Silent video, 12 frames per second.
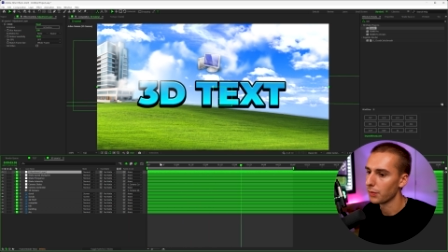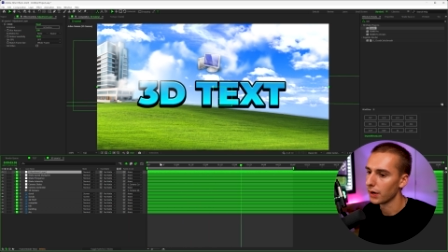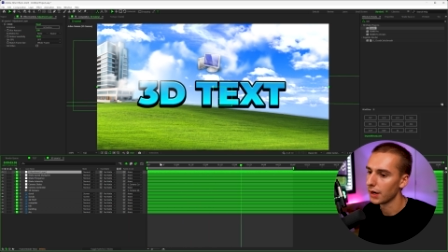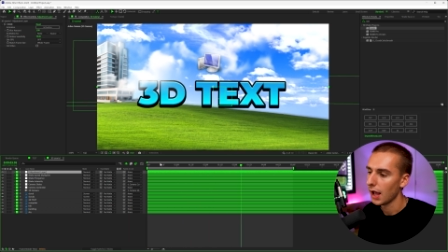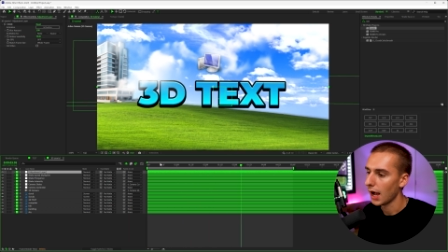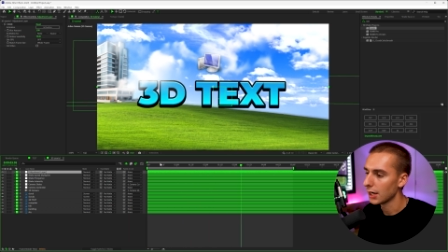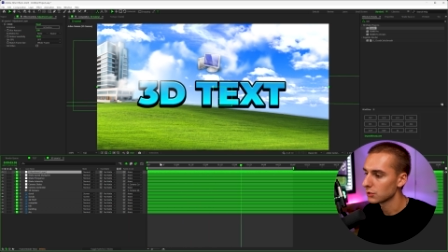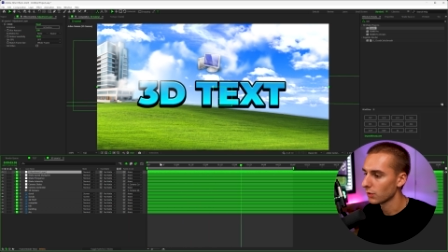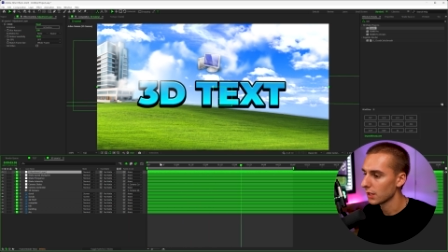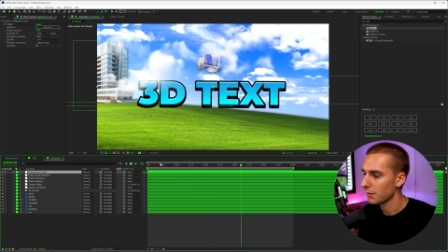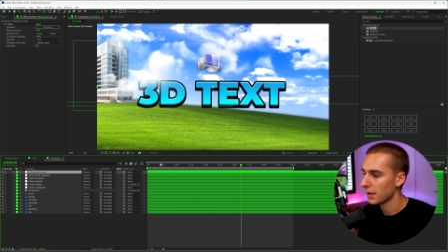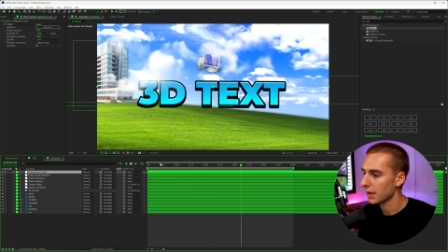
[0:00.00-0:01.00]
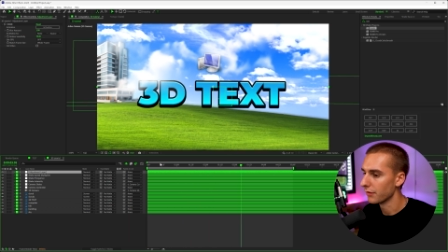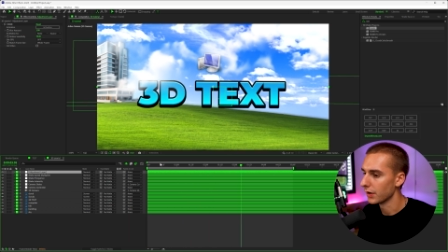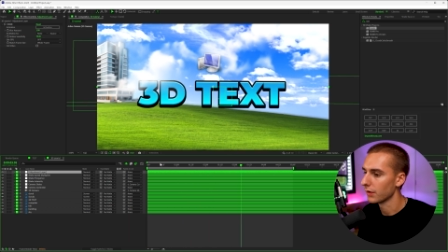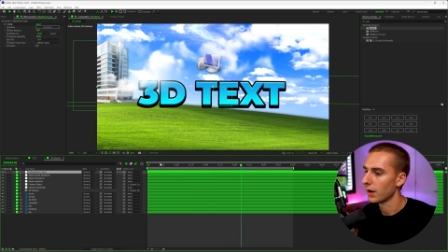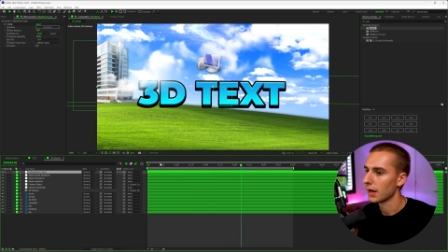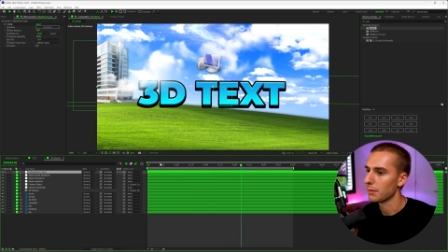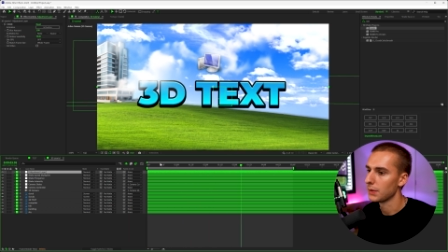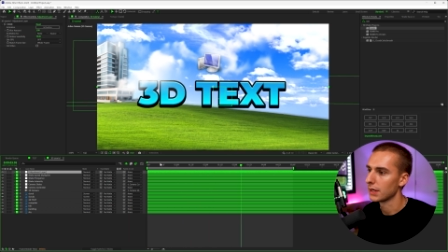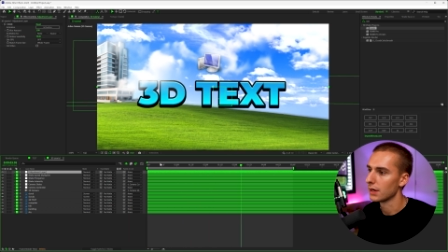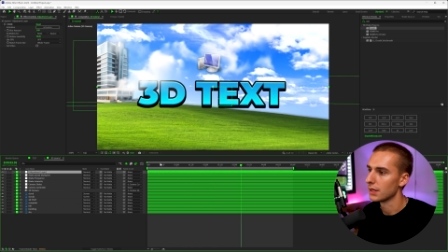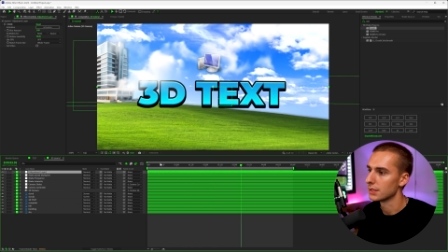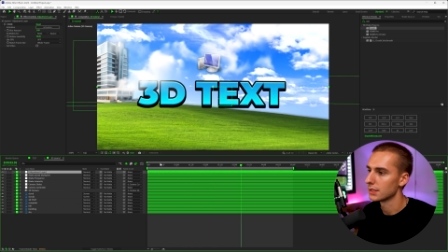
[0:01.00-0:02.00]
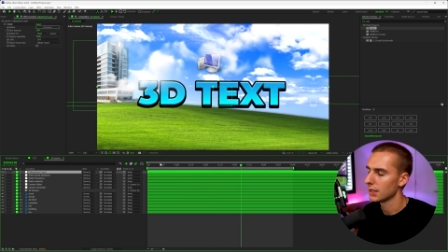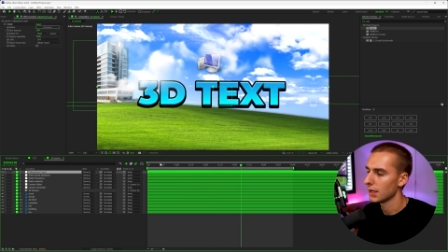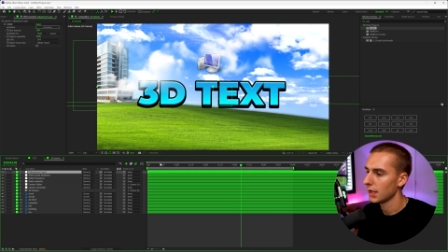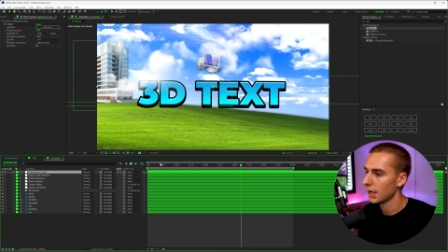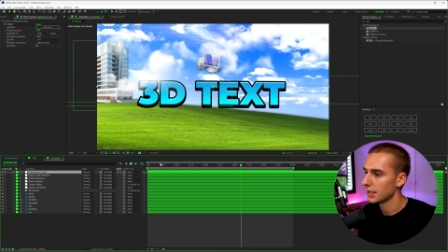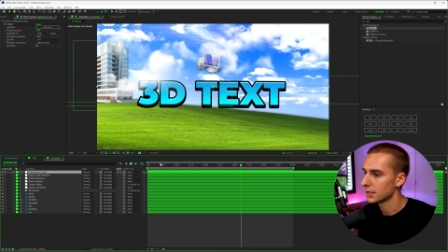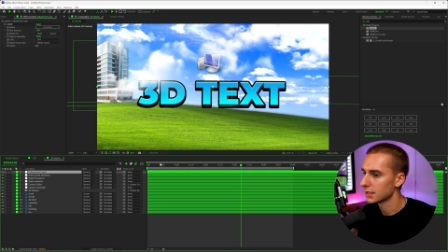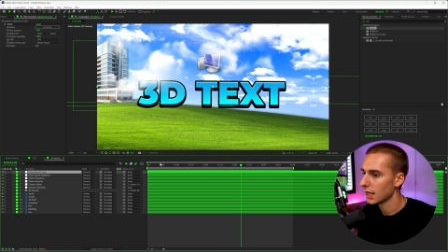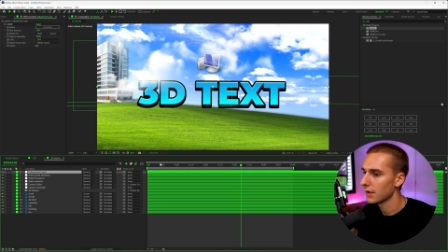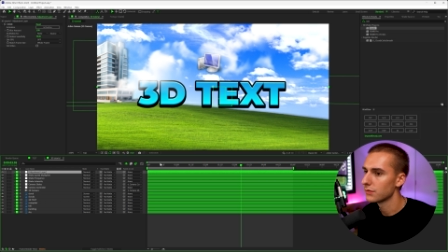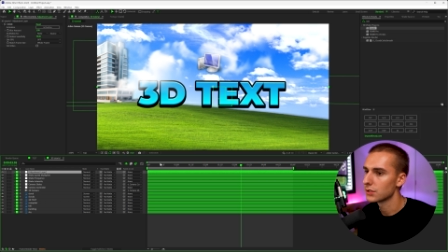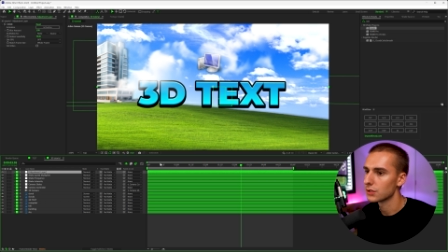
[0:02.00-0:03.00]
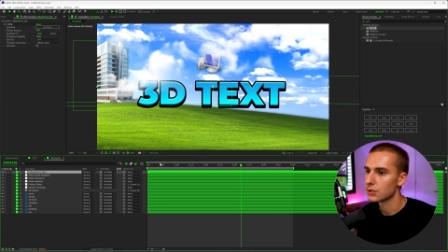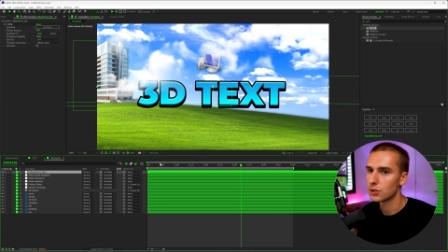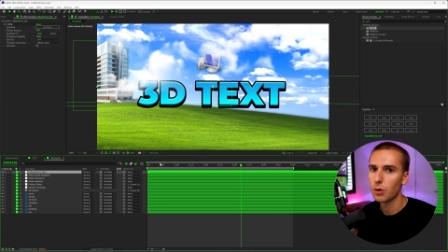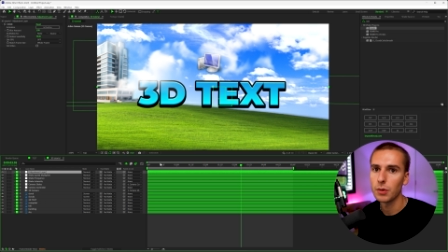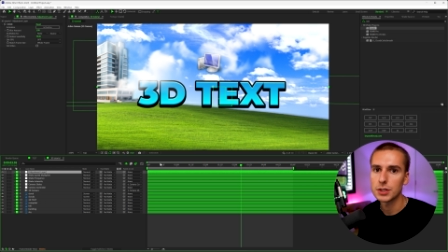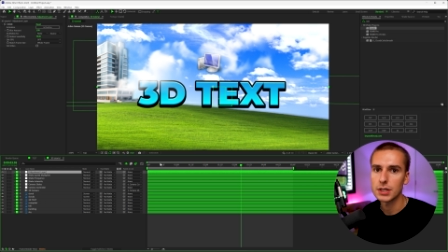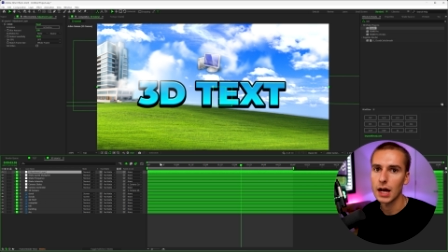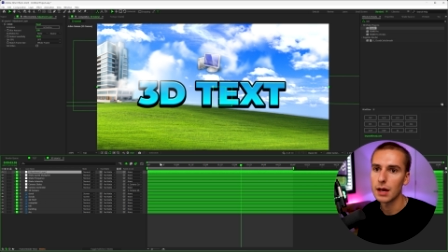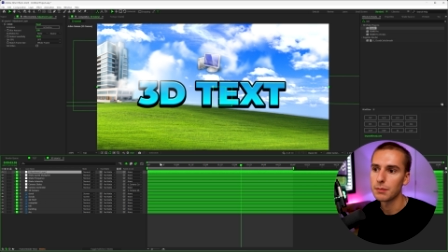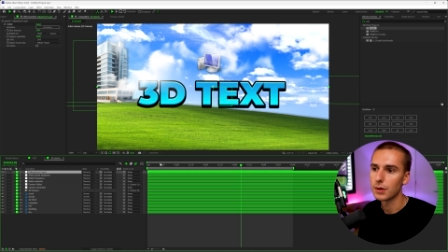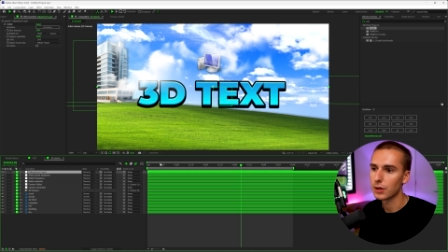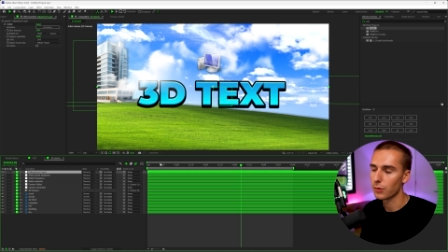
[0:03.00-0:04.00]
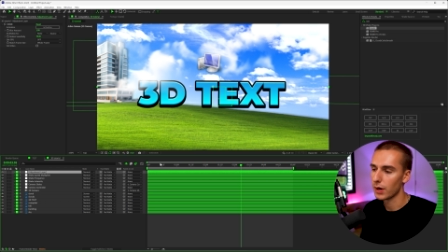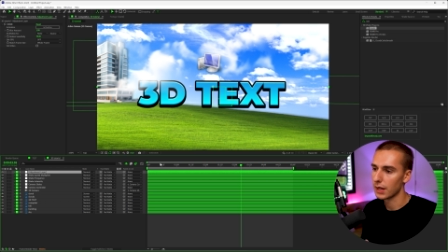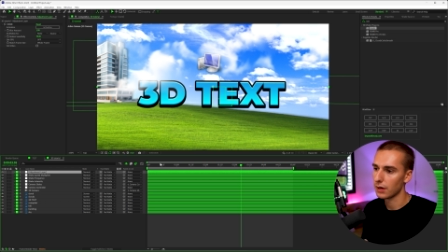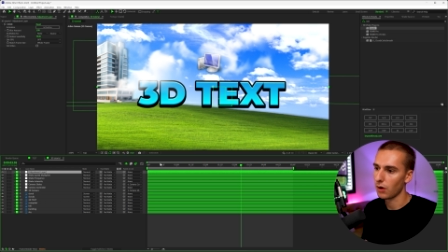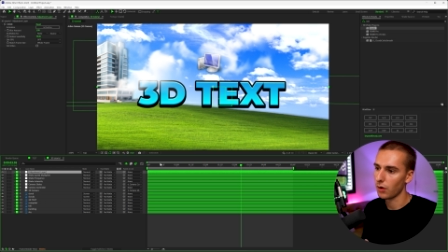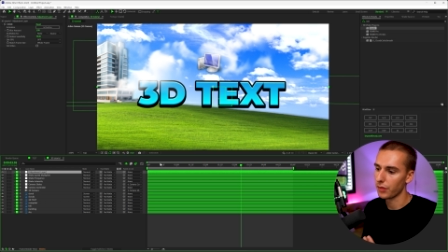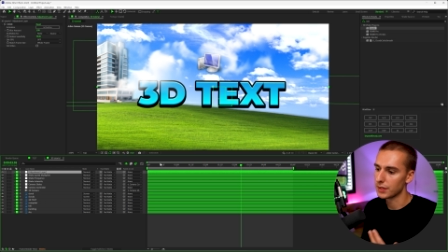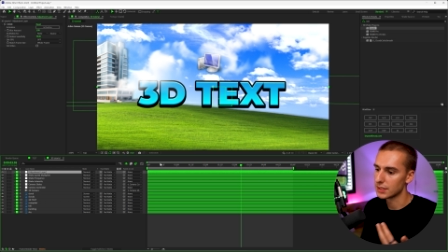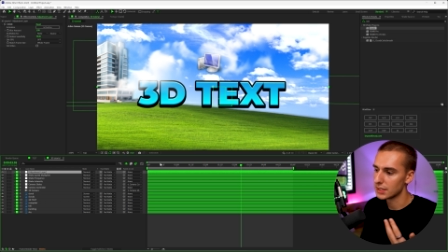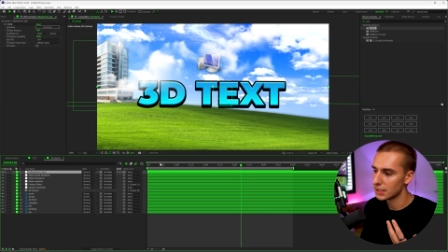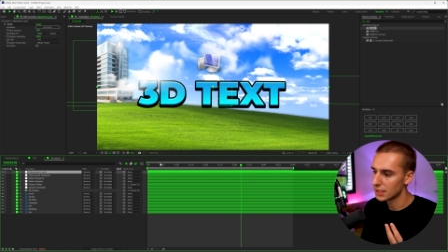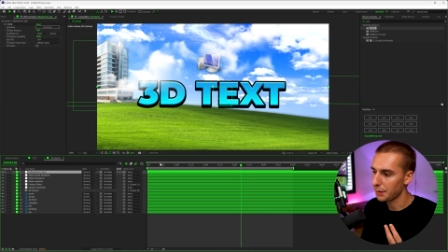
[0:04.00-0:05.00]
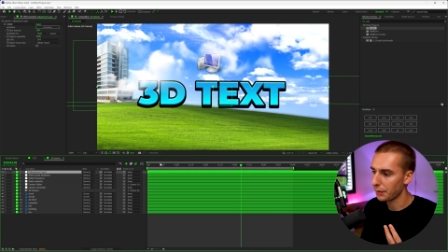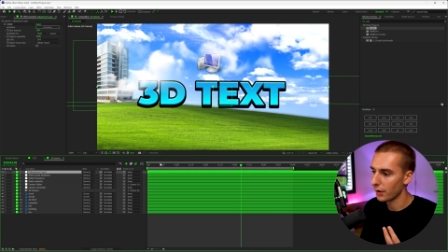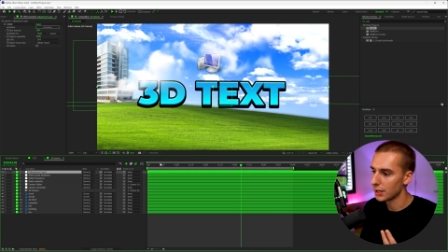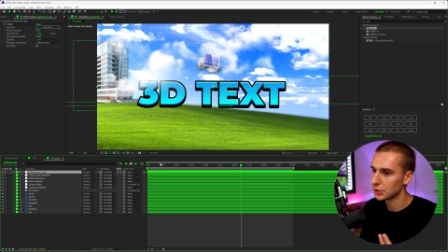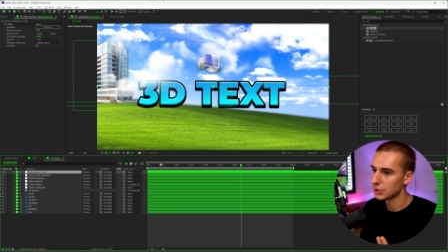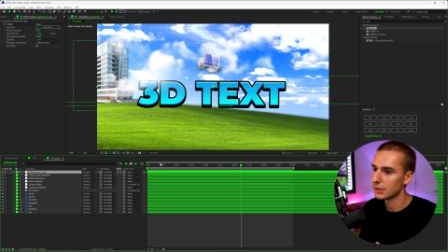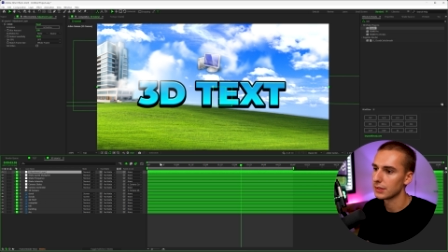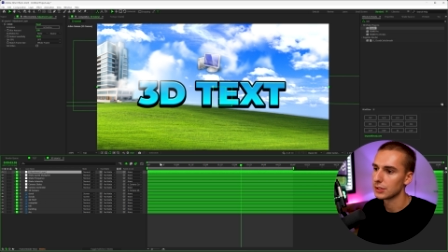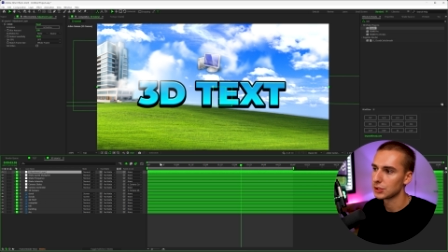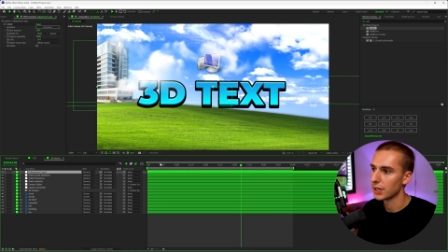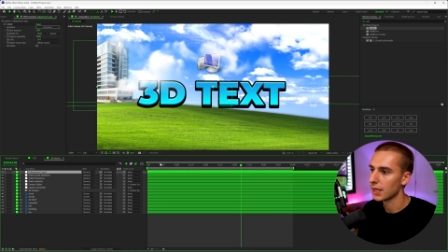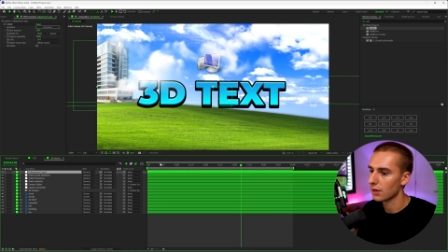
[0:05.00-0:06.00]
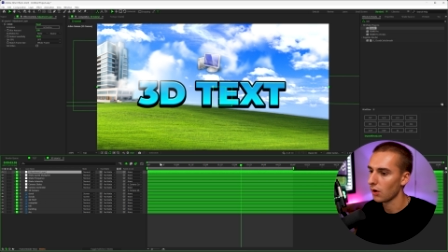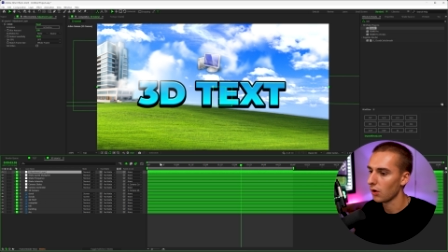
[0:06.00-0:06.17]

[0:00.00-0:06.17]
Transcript: but I just wanted to make a video on it because it saves so much time creating all the Z separation, the shake,